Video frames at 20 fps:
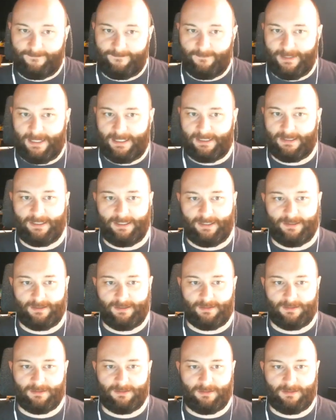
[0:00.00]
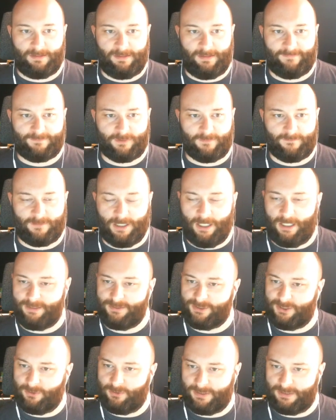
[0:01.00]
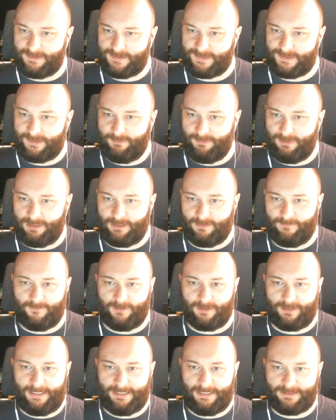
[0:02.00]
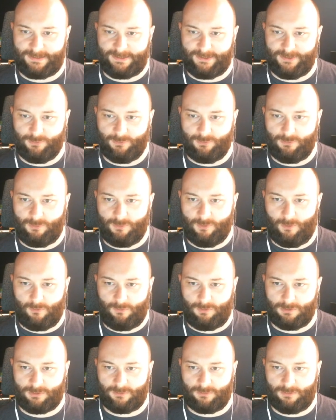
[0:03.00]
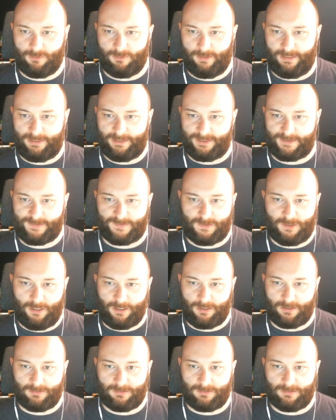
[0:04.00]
we had leftover hunt tokens, can we convert that to gold, or are they just gone?